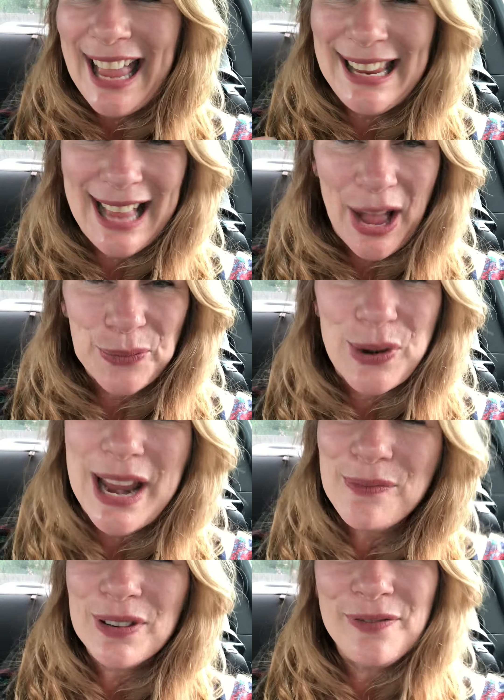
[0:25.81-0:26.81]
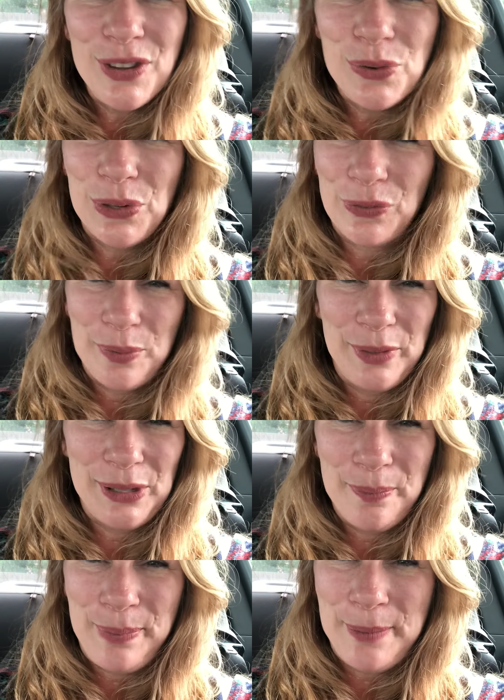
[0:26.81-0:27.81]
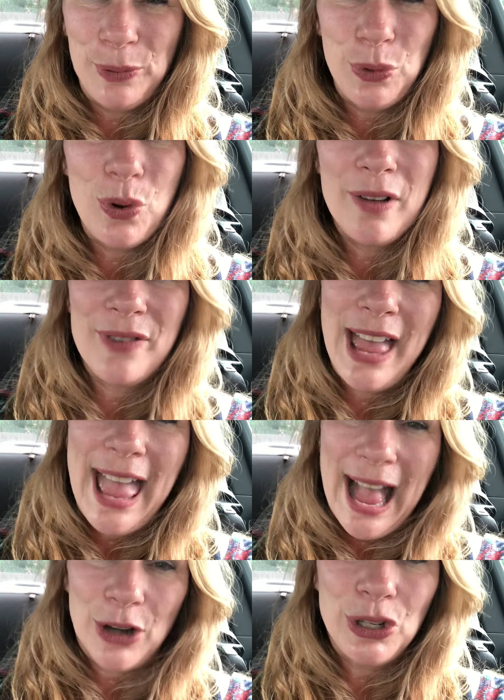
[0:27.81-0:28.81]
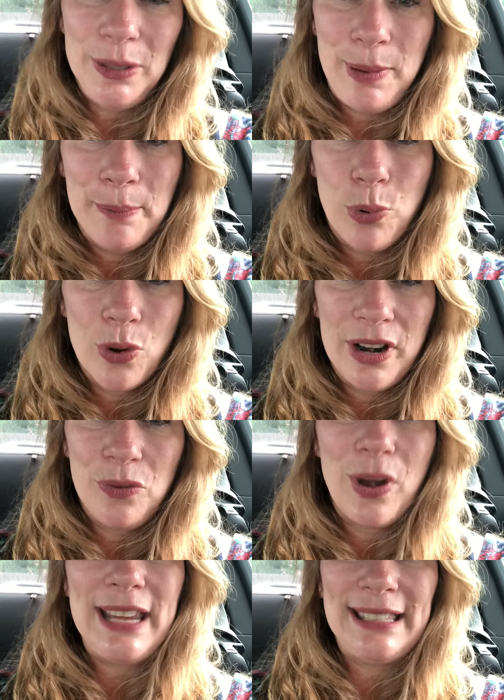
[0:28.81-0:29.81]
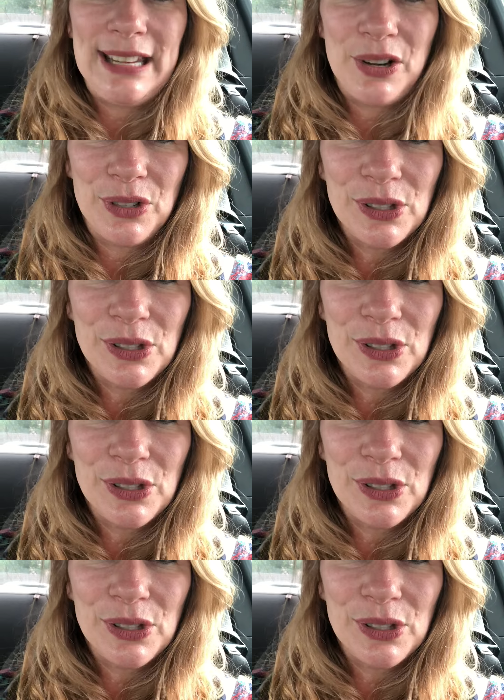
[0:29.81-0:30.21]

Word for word: it got rave reviews from some people who have actually been born and raised here.